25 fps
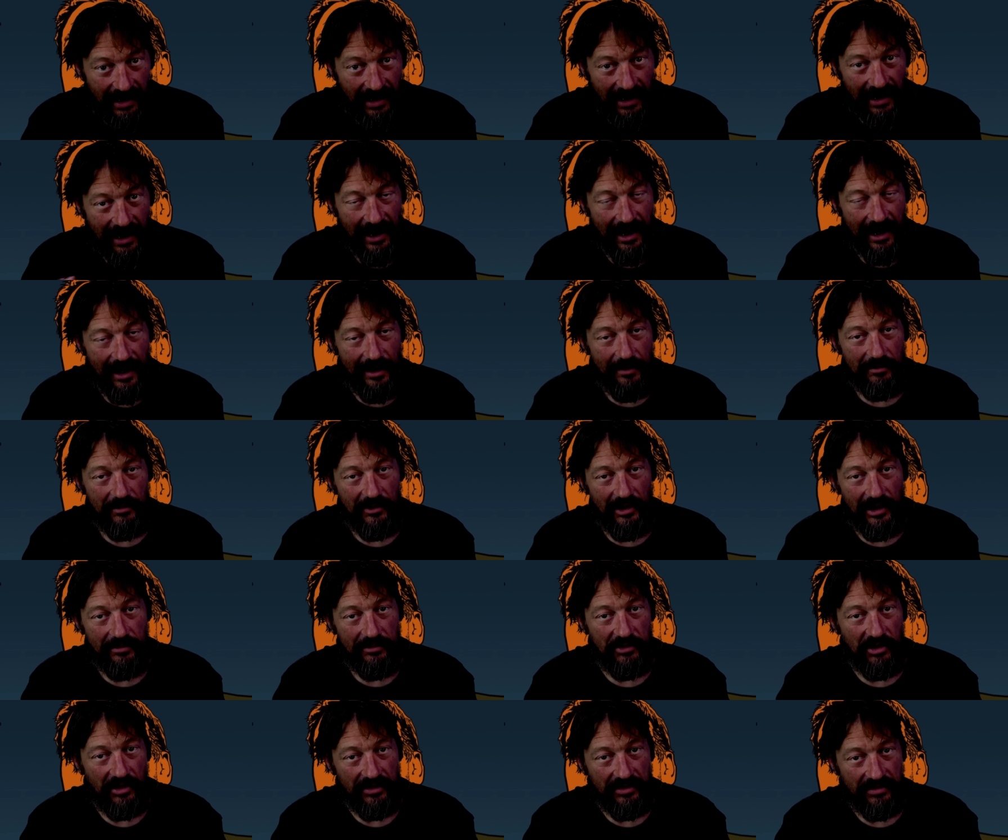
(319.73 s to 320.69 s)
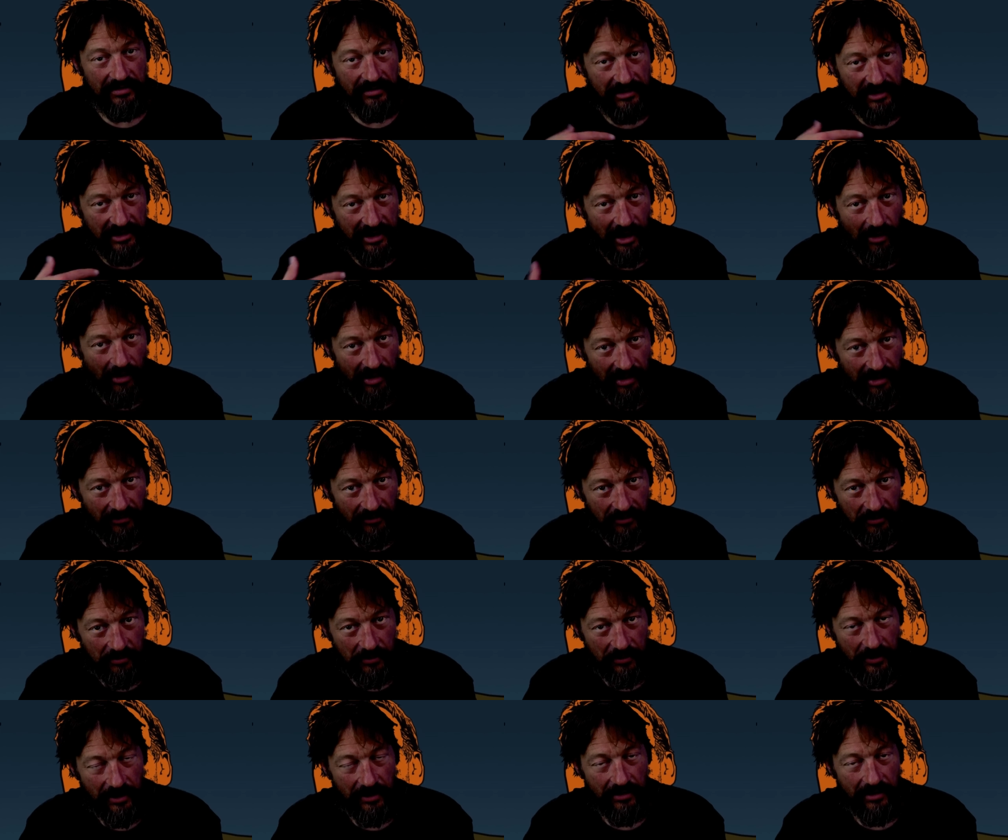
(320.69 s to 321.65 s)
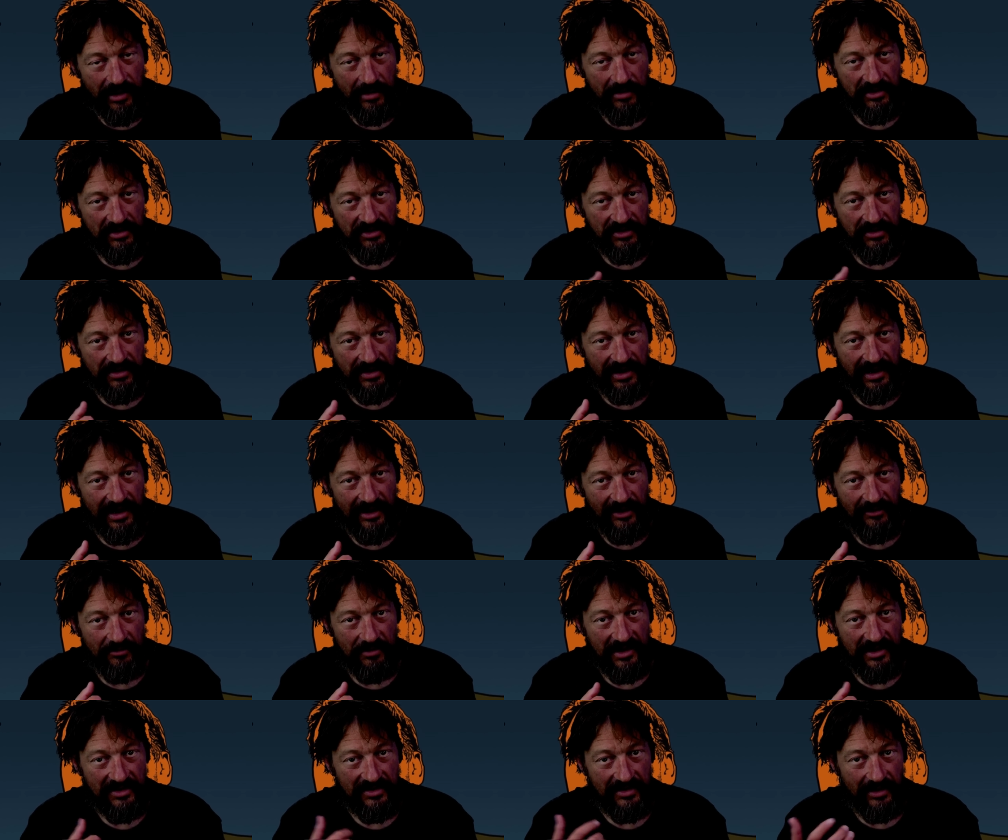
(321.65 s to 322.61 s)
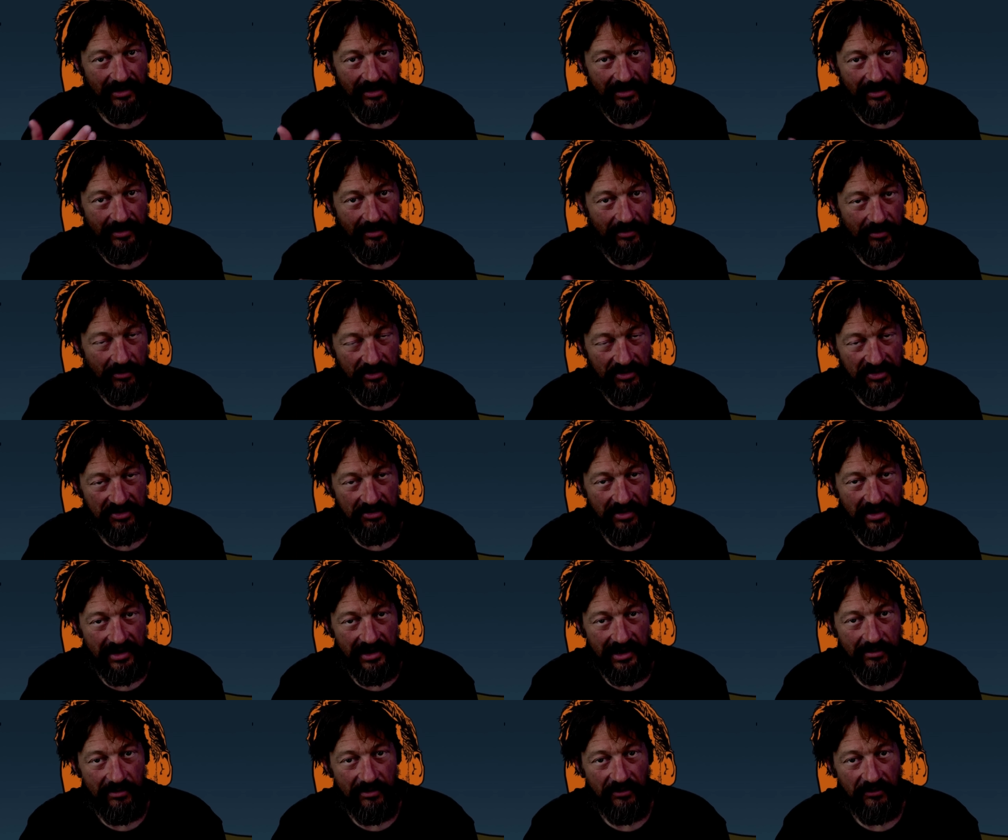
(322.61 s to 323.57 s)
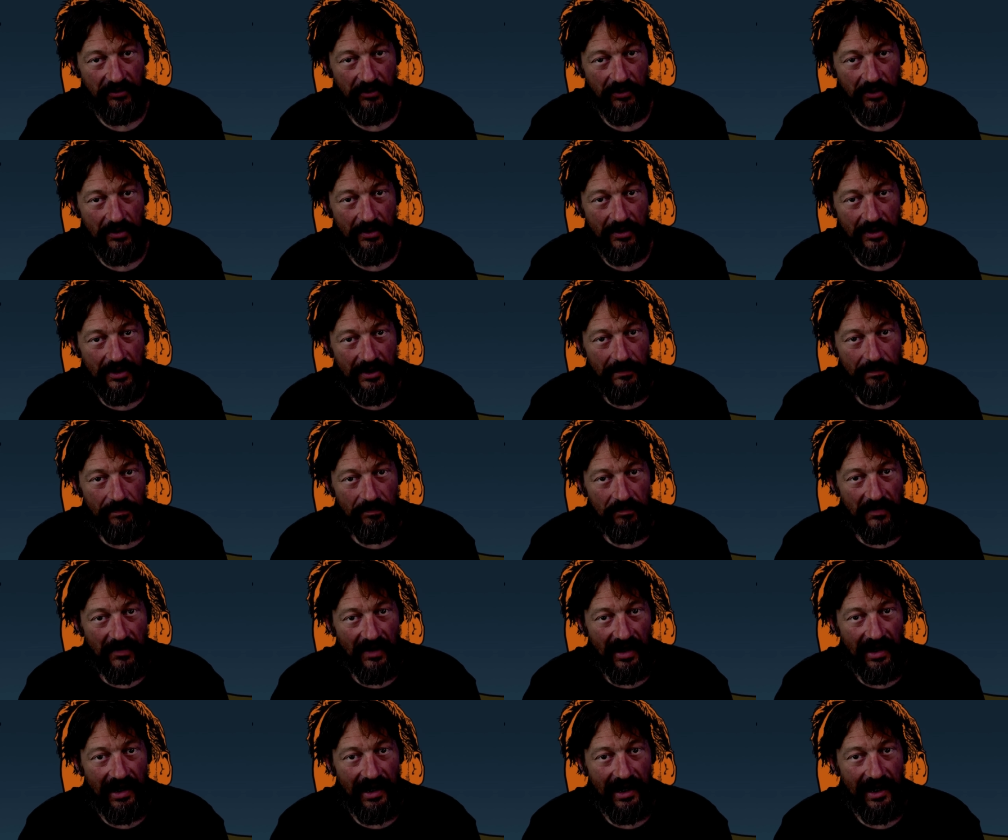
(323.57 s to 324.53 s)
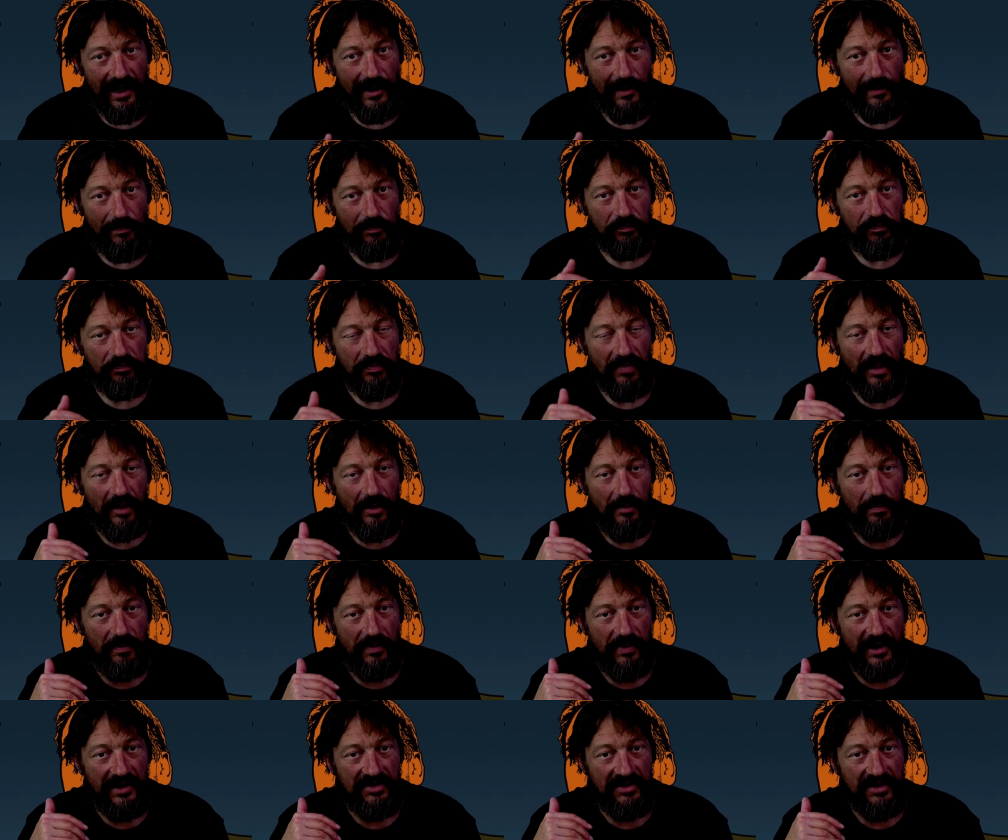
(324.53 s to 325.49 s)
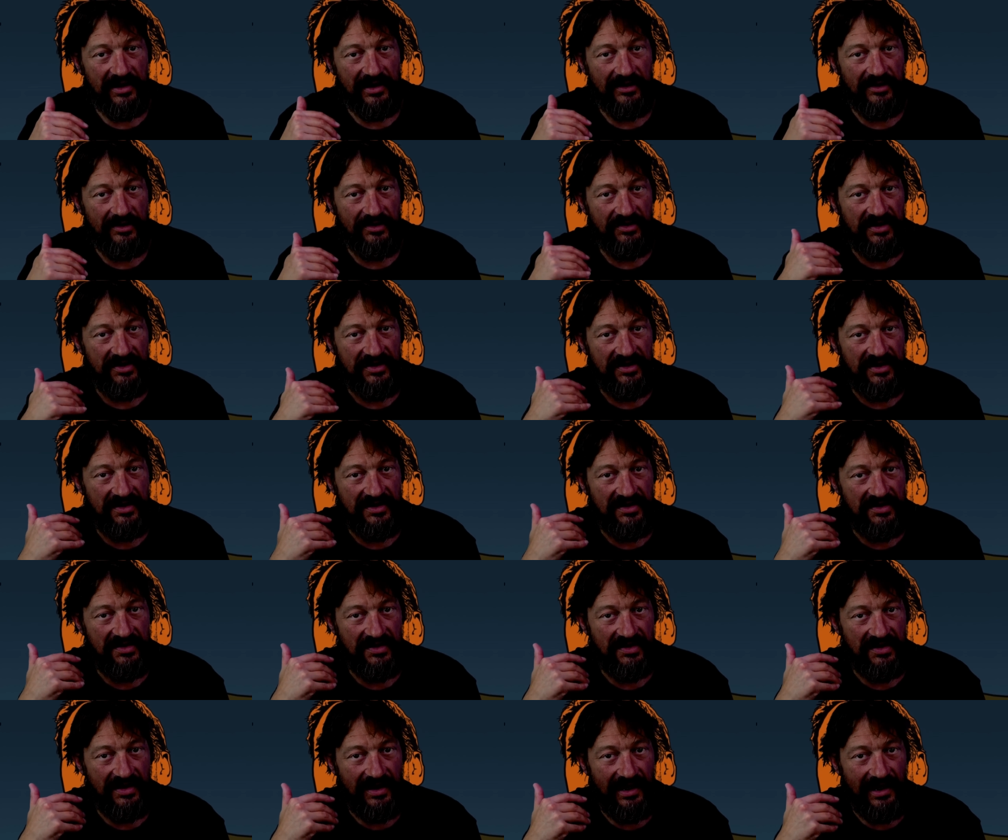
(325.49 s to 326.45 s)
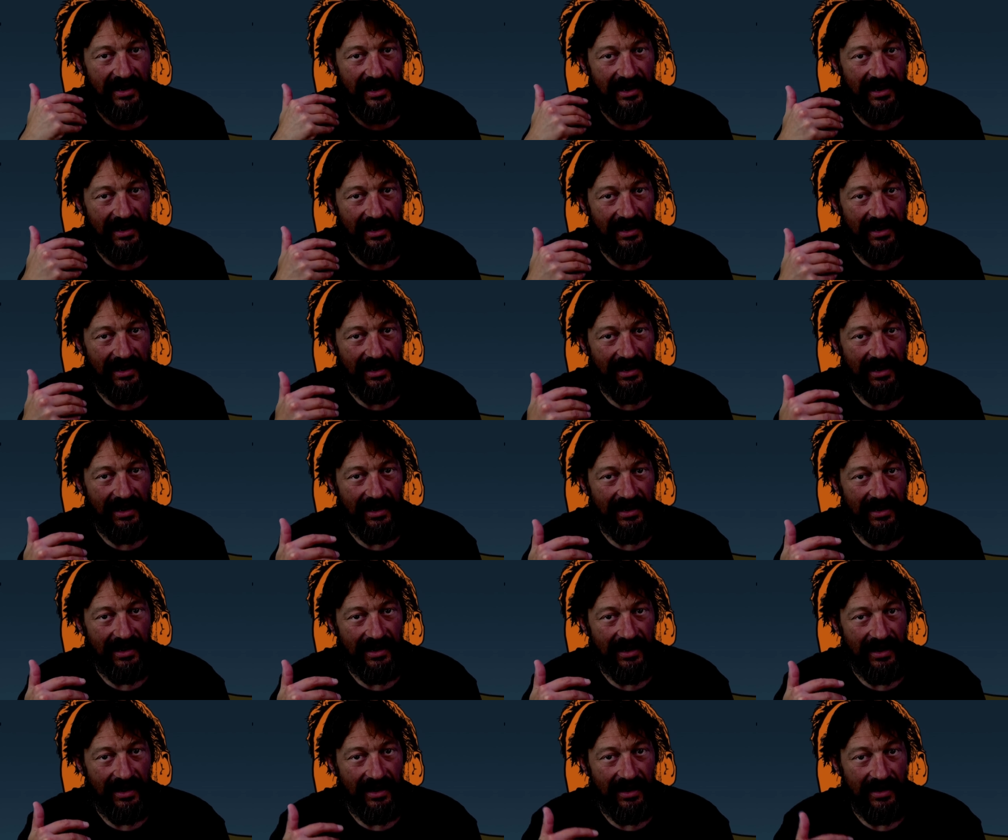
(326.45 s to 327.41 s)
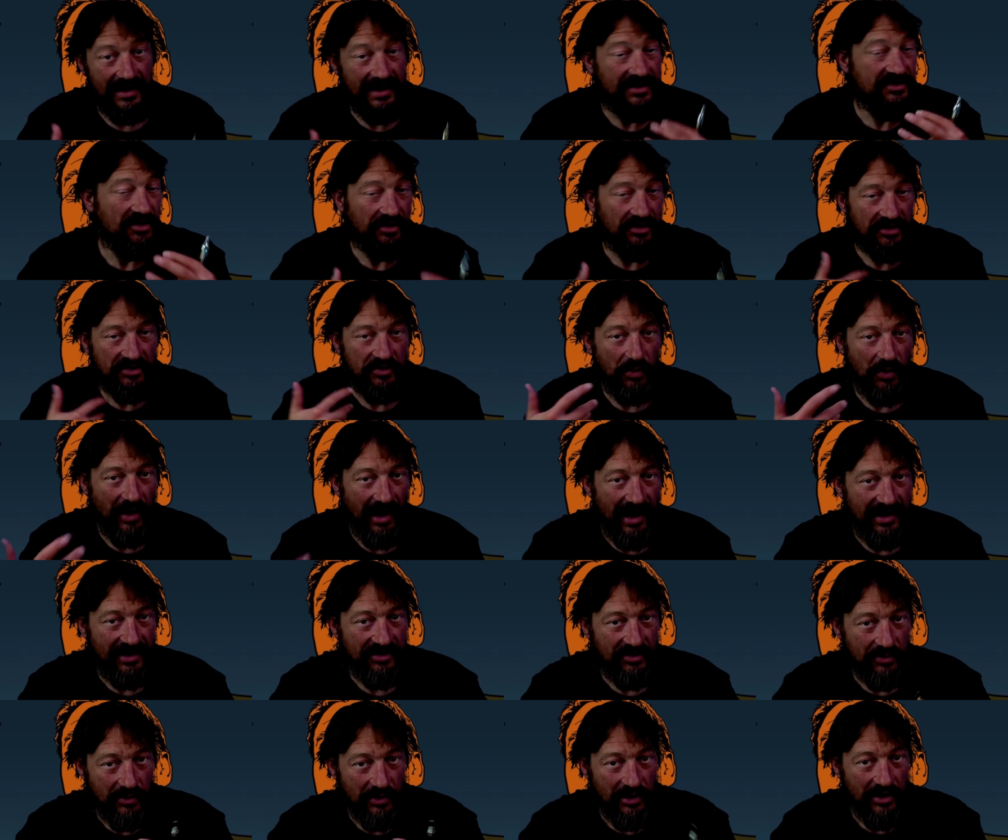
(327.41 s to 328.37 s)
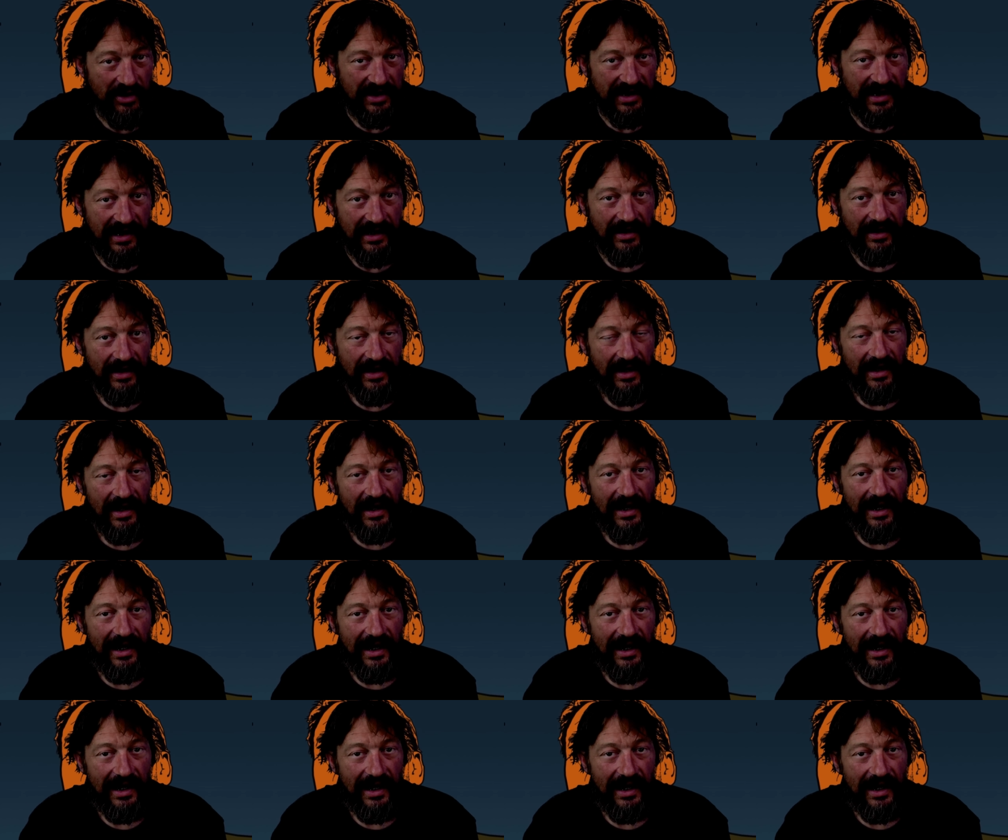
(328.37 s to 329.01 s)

Um, I'm not going off the program in two and a half months like I was threatening before. Um, basically, because it's it's uh, uh, it's on its way to working.